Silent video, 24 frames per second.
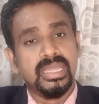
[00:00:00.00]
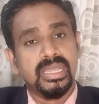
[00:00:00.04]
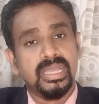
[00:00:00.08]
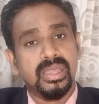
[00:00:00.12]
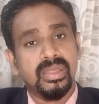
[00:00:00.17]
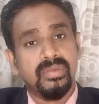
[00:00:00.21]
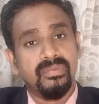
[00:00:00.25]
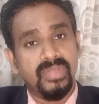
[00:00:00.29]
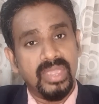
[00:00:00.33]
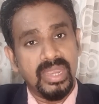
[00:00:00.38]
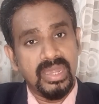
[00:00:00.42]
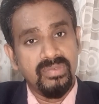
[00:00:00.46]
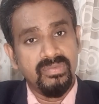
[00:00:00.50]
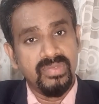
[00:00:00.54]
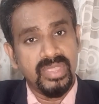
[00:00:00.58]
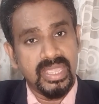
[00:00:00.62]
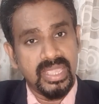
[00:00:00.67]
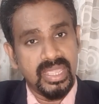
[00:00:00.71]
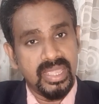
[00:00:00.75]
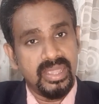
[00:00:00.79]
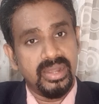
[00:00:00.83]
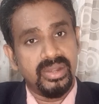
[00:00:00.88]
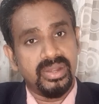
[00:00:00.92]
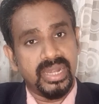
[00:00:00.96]
When
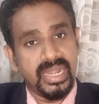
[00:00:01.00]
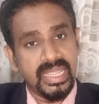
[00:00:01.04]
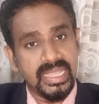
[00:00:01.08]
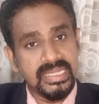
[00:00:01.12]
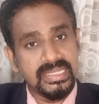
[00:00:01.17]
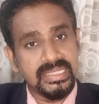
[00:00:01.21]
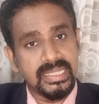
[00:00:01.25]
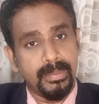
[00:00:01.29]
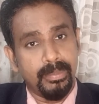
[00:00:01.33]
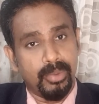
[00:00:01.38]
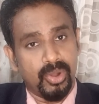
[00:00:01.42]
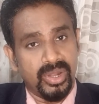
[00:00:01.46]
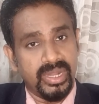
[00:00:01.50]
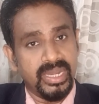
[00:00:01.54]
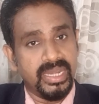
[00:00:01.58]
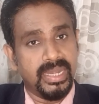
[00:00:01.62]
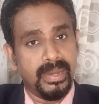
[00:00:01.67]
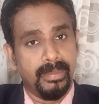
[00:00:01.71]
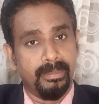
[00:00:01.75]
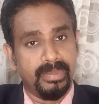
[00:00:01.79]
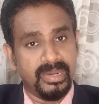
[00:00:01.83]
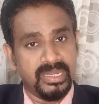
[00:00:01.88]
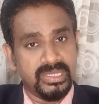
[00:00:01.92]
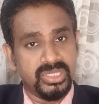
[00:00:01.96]
we raise the body
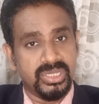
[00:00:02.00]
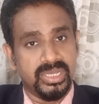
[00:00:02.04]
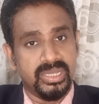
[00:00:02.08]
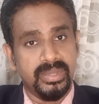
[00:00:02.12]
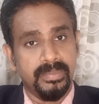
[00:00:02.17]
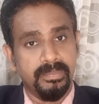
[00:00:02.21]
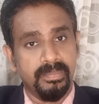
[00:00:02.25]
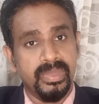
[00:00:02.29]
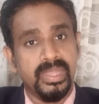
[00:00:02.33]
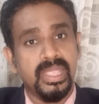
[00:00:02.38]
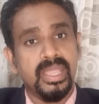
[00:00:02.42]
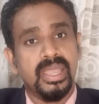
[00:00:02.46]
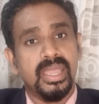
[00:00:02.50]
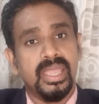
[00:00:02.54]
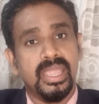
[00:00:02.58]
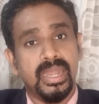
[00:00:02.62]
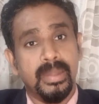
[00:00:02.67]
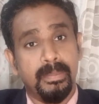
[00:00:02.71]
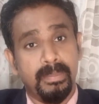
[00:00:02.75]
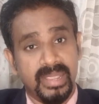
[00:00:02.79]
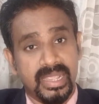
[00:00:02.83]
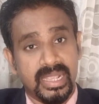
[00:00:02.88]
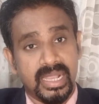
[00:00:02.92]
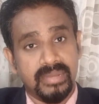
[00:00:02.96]
temperature,
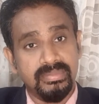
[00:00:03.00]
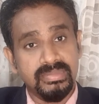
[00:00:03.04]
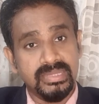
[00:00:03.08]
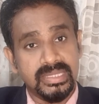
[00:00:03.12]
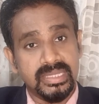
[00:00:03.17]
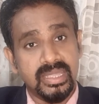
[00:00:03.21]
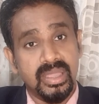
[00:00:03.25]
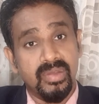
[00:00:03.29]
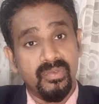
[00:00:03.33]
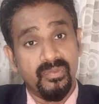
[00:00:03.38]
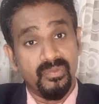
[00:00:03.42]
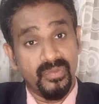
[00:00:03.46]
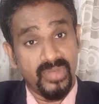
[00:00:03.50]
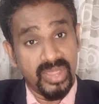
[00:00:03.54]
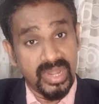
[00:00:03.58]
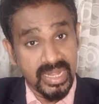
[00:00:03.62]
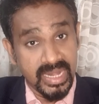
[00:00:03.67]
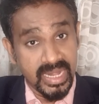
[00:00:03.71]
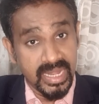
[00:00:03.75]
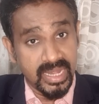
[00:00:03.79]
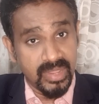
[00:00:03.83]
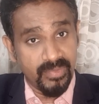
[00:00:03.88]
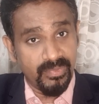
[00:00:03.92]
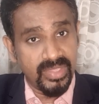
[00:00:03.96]
it becomes
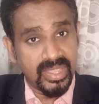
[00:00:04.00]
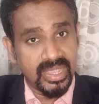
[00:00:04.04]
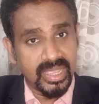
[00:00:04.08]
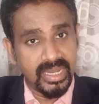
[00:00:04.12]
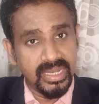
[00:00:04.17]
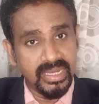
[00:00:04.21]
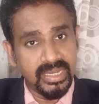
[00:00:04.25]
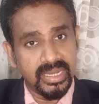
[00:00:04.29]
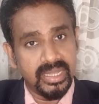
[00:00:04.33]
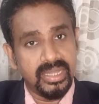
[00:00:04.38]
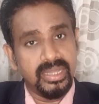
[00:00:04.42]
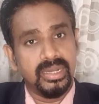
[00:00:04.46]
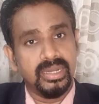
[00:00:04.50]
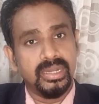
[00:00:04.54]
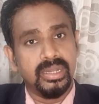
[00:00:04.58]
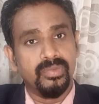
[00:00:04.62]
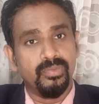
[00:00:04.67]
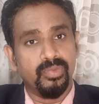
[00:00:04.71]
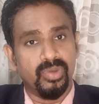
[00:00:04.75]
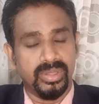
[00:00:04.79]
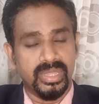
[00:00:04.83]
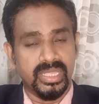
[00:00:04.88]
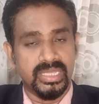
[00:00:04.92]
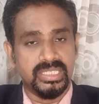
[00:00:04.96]
very difficult
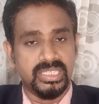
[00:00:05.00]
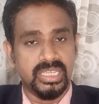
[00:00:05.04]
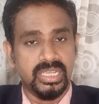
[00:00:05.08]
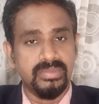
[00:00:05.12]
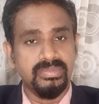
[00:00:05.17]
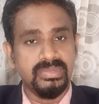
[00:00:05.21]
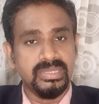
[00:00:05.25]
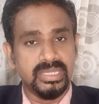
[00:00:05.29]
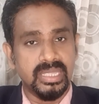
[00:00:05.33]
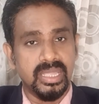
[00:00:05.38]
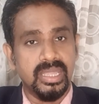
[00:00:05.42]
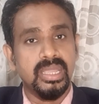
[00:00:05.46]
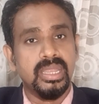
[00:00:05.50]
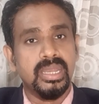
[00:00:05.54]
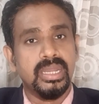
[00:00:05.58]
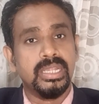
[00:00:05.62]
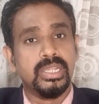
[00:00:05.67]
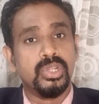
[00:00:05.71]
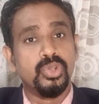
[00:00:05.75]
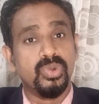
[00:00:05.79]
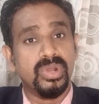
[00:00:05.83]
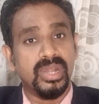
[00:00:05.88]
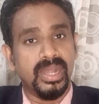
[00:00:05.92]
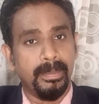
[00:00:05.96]
for the germs
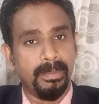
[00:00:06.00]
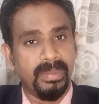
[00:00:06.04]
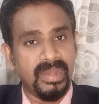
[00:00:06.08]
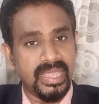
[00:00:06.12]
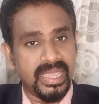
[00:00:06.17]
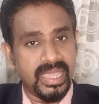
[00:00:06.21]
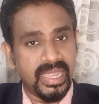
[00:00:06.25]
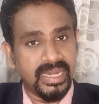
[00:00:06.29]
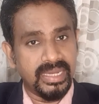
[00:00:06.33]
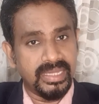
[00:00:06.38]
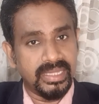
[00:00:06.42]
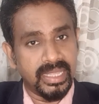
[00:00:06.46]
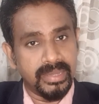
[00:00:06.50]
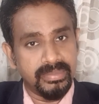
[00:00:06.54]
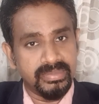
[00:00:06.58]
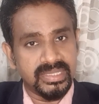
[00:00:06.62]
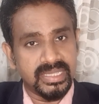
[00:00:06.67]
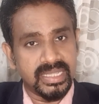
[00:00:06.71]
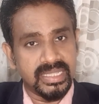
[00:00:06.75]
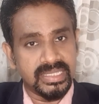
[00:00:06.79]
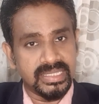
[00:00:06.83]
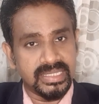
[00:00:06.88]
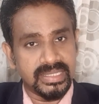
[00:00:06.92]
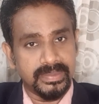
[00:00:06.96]
to replicate
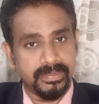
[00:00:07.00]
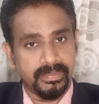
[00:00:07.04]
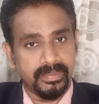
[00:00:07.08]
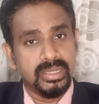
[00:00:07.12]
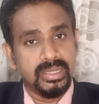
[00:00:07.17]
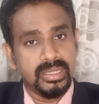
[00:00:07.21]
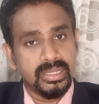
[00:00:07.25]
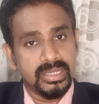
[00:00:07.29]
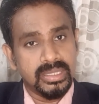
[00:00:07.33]
themselves.